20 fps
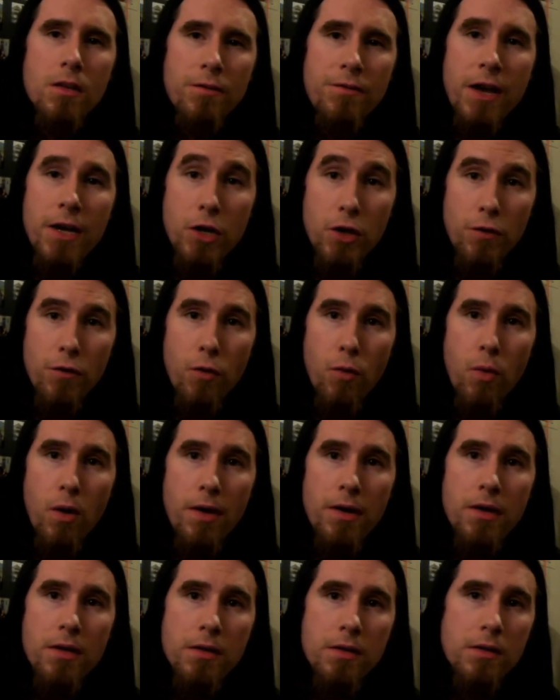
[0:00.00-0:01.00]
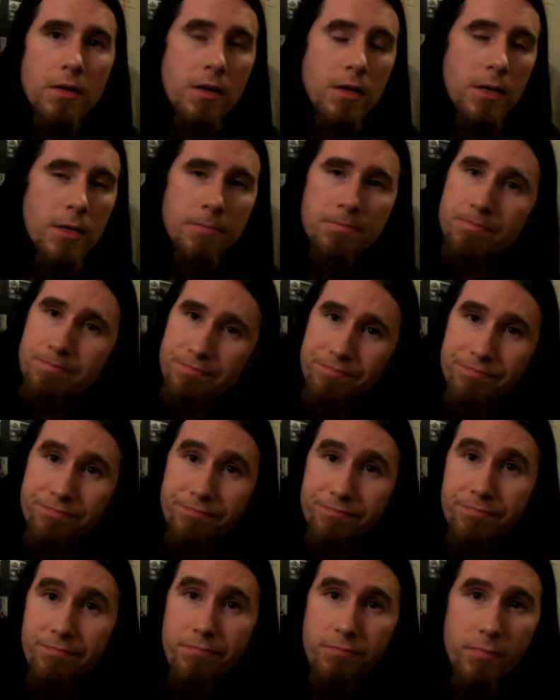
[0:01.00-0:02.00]
Vancouver one, and
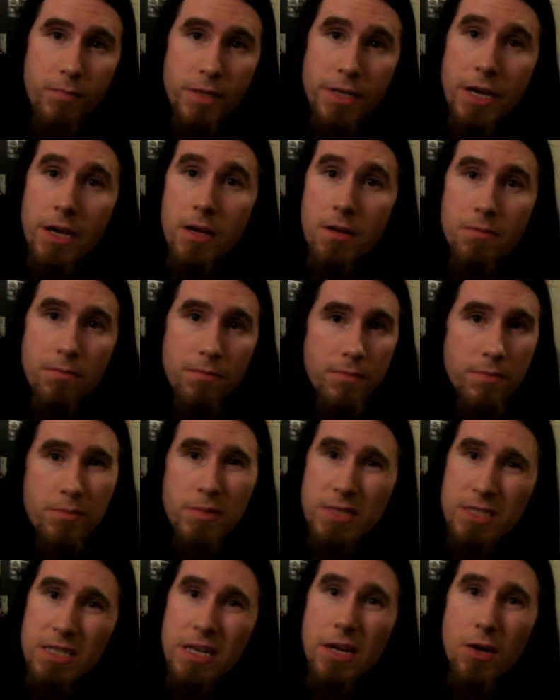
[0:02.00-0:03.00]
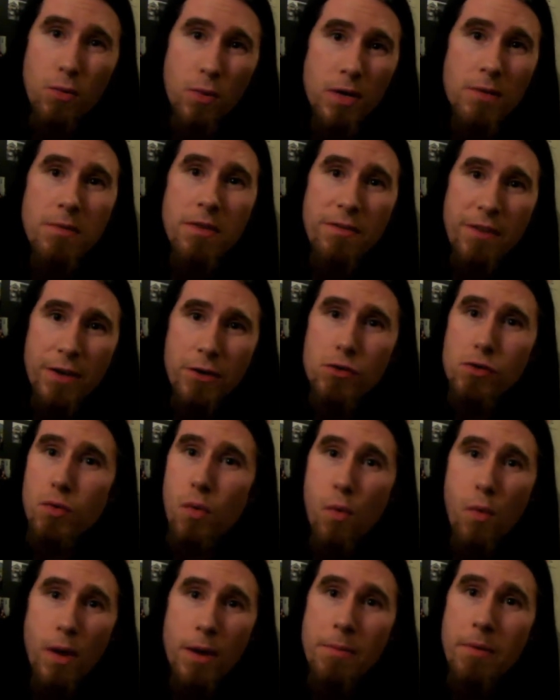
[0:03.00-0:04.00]
yeah, but Seattle one, the vendors
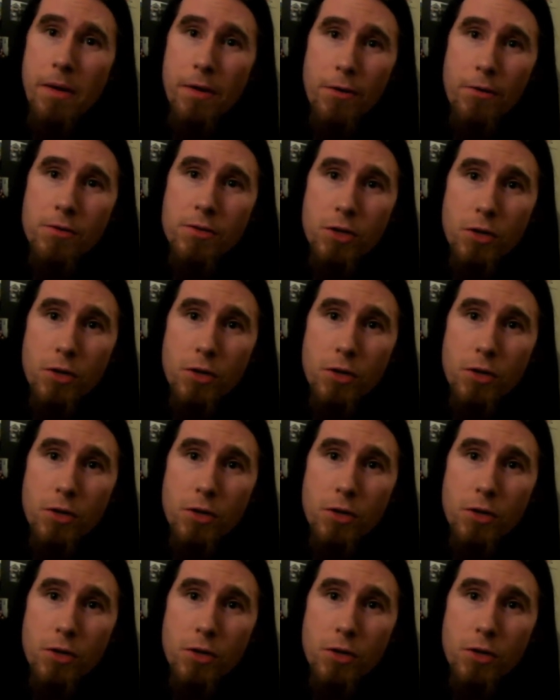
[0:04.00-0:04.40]
were way better.